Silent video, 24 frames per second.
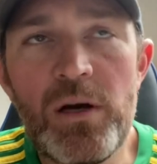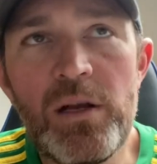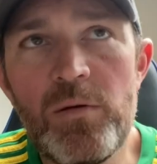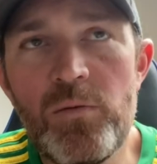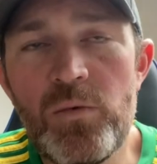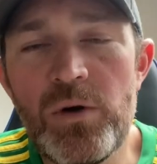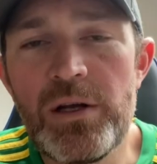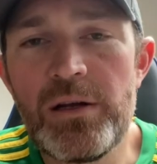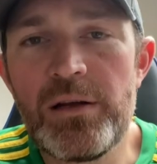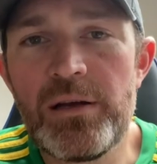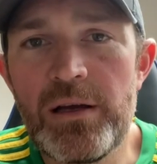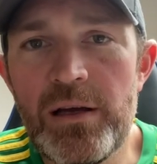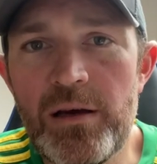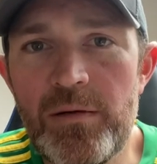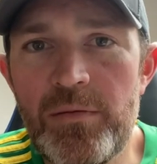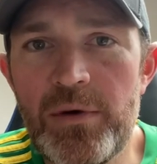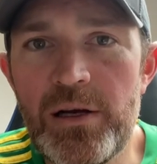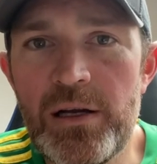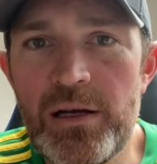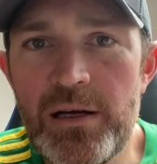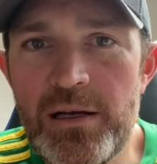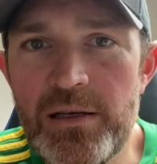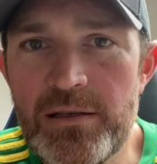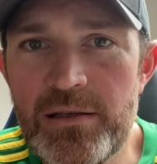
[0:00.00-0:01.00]
I'm waiting to get
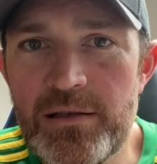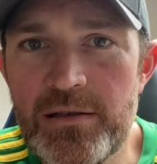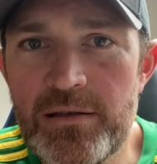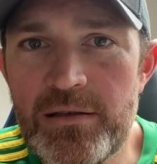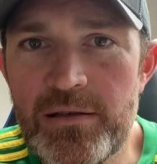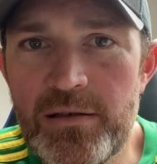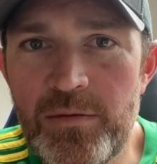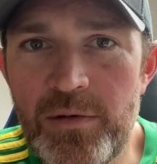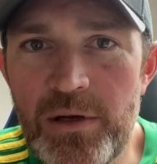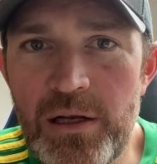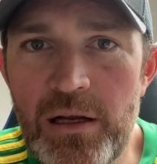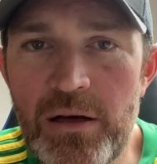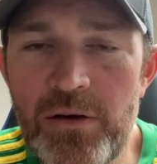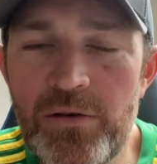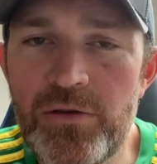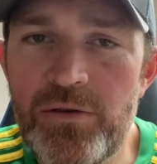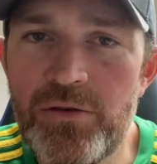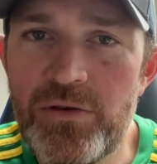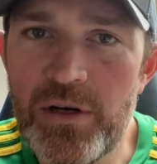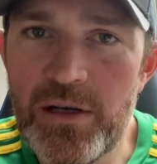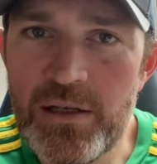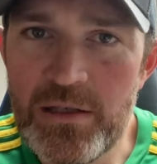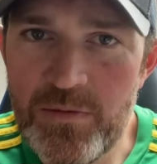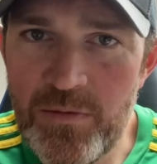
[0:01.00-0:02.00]
my license to be allowed to
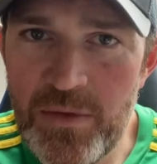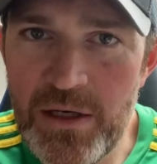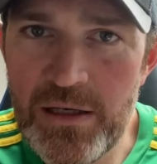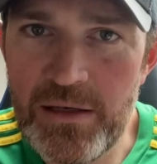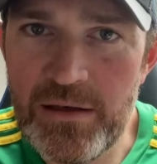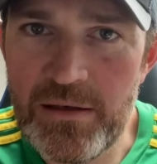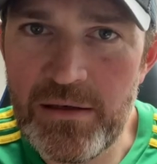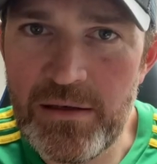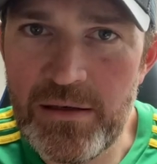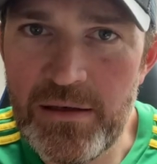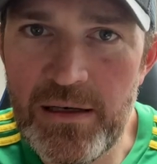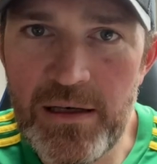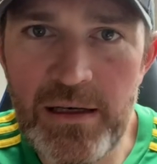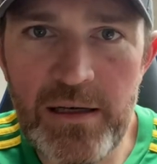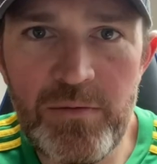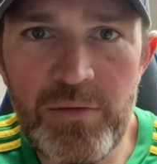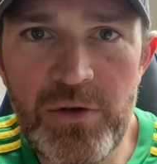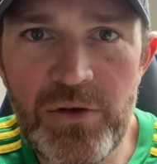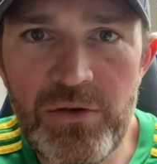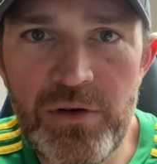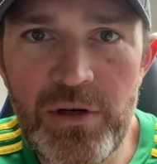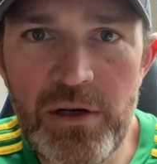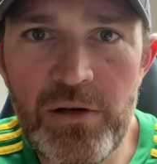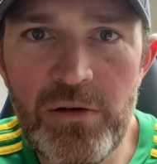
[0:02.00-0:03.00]
transmit, I've
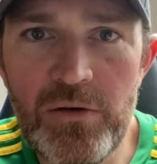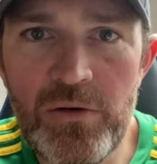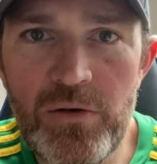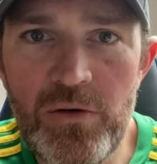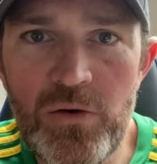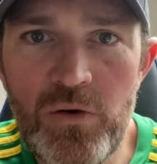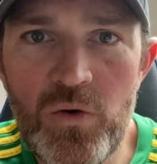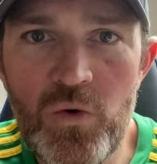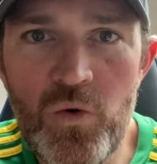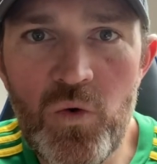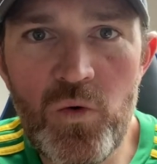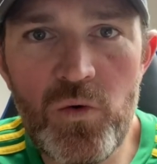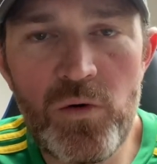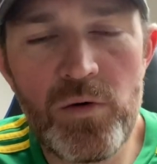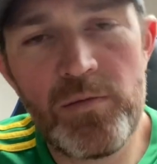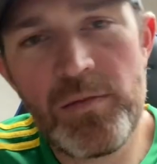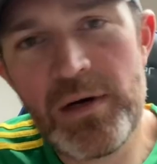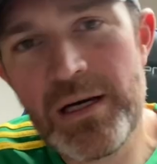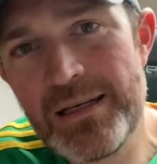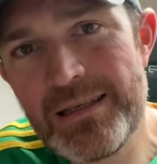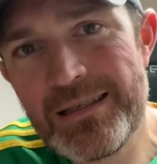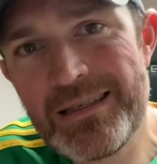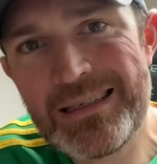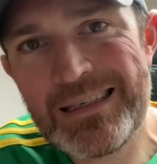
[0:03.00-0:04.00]
been trying to hone
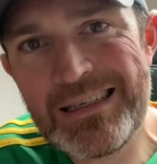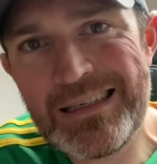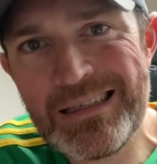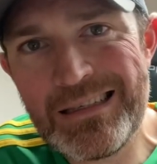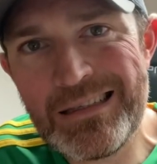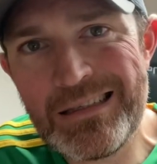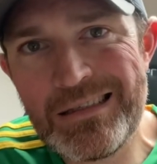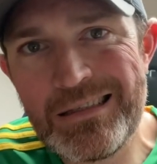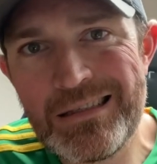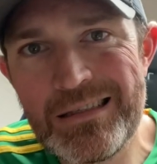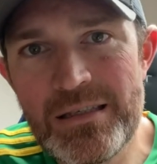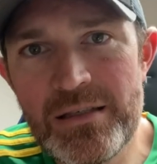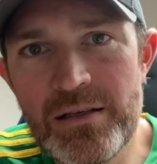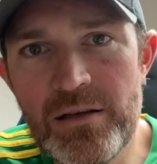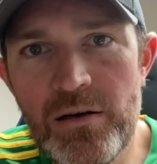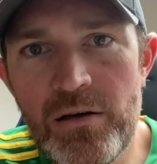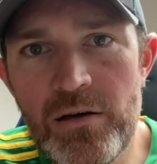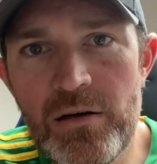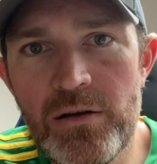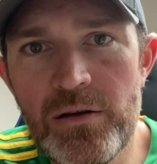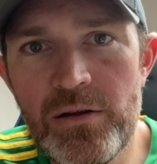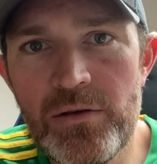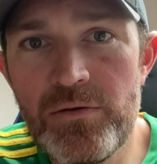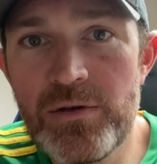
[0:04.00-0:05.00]
my skills
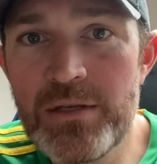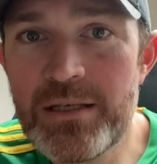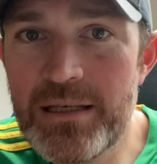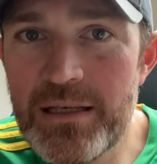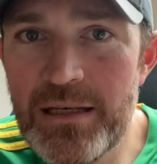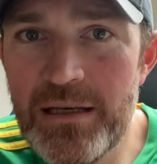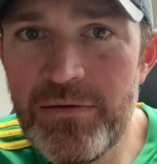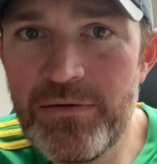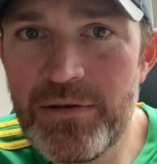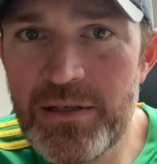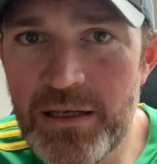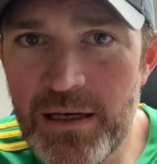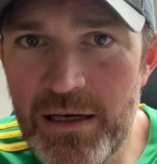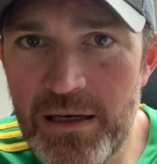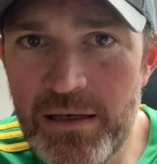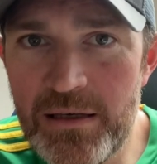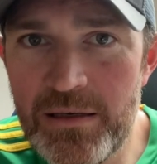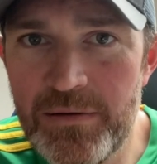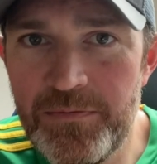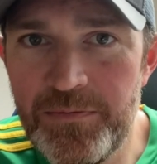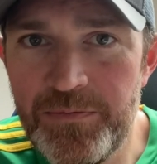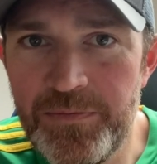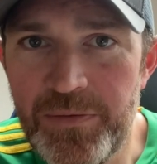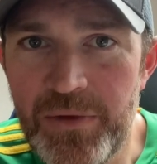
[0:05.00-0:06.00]
on the receive
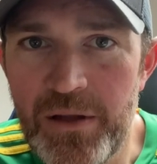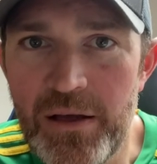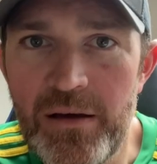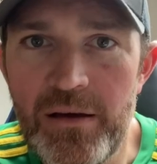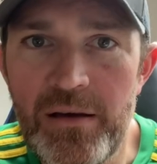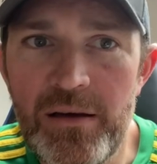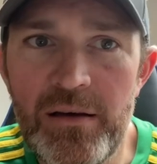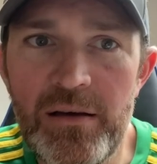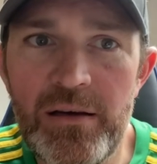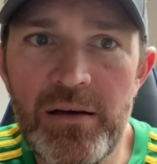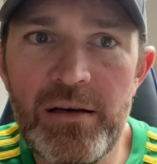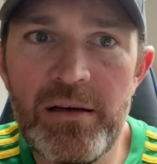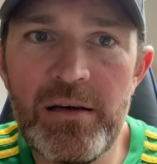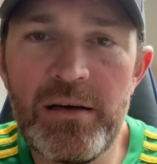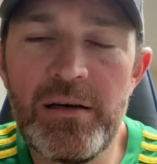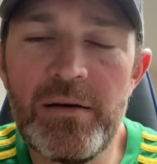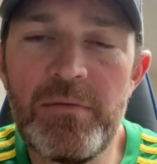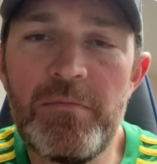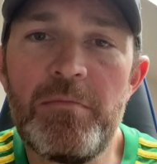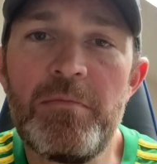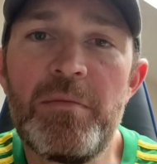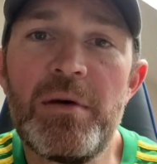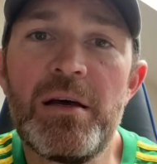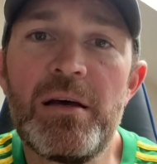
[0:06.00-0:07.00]
side.
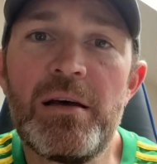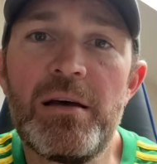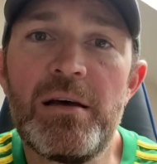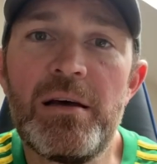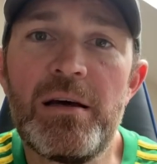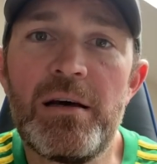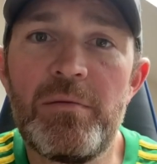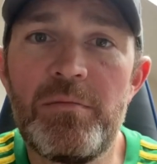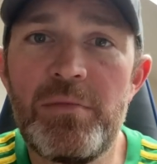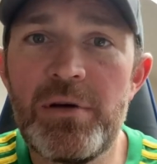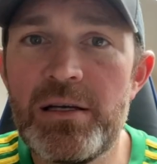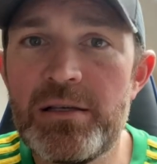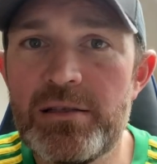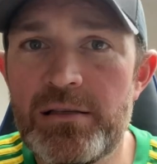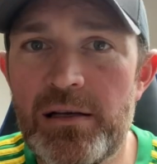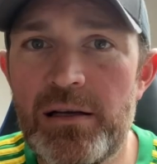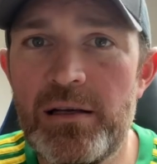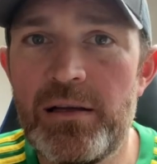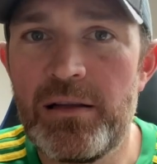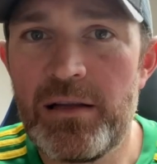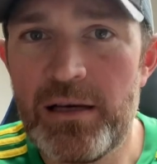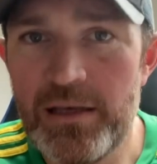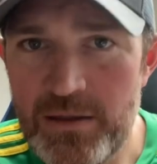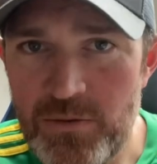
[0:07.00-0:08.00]
And
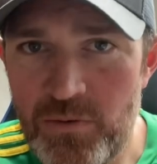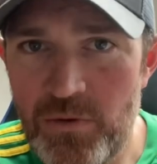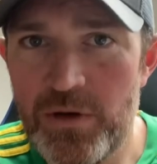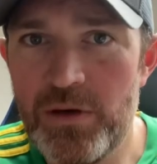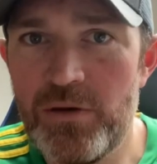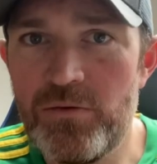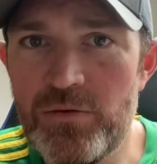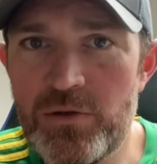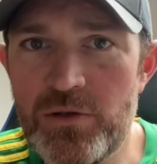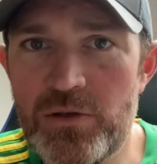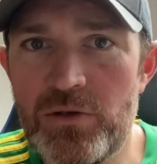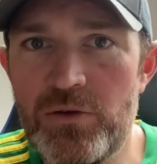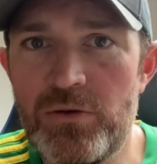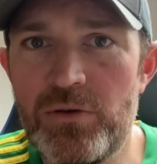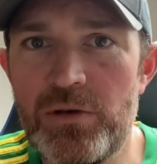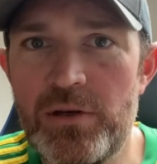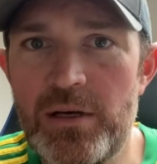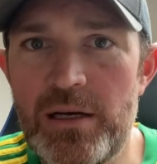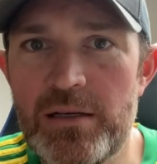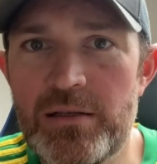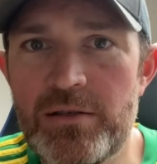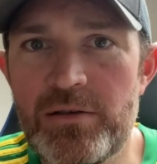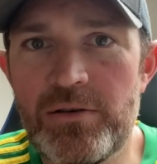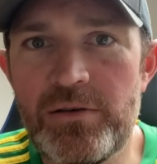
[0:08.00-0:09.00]
basically that's what I was doing
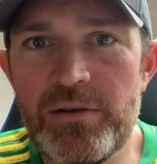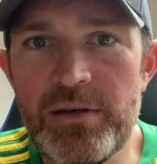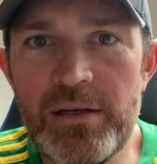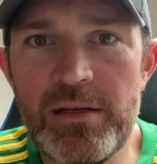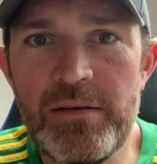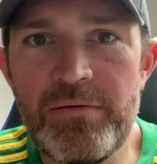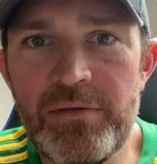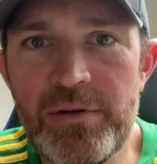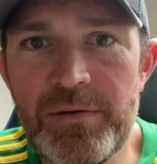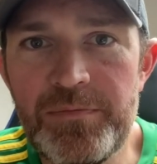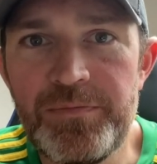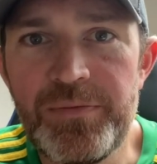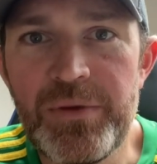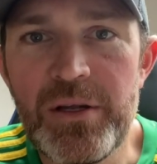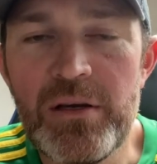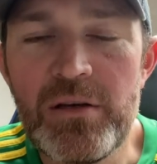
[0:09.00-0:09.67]
yesterday evening.